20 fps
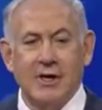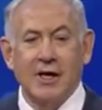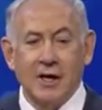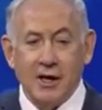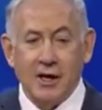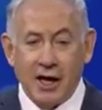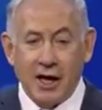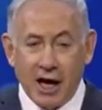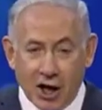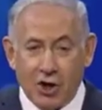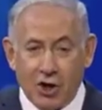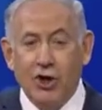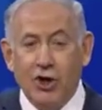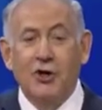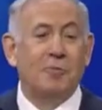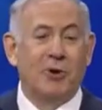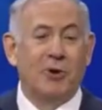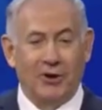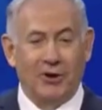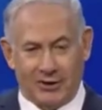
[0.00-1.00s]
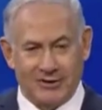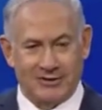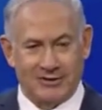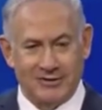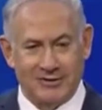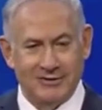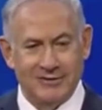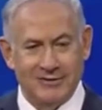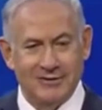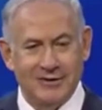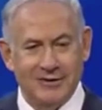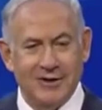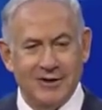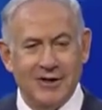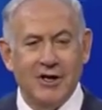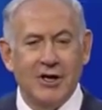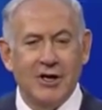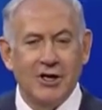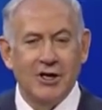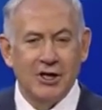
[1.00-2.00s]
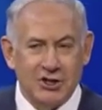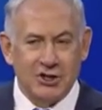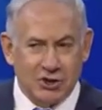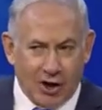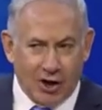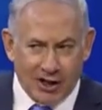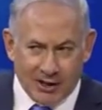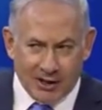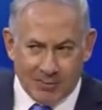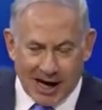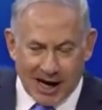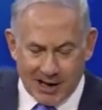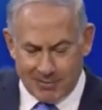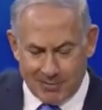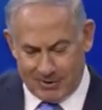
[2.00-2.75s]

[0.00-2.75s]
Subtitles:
a good book. It's called the Bible.